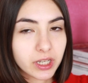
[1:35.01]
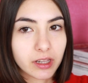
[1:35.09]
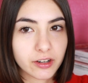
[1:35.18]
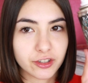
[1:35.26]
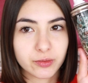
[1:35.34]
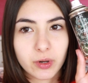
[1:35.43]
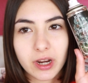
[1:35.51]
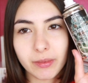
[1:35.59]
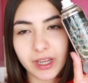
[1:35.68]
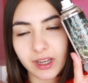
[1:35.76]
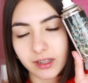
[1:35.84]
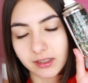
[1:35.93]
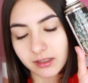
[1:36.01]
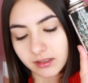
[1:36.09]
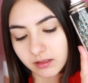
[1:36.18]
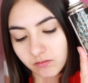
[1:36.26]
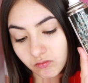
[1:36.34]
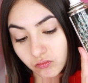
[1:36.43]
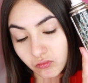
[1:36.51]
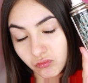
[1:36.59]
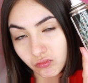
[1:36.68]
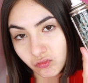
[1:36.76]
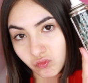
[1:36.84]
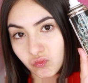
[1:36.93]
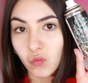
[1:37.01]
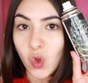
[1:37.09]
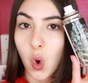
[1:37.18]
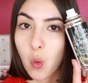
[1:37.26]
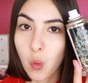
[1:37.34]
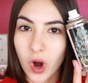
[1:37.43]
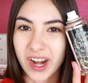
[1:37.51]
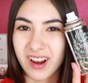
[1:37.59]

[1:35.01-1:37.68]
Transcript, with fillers: glitter spray because why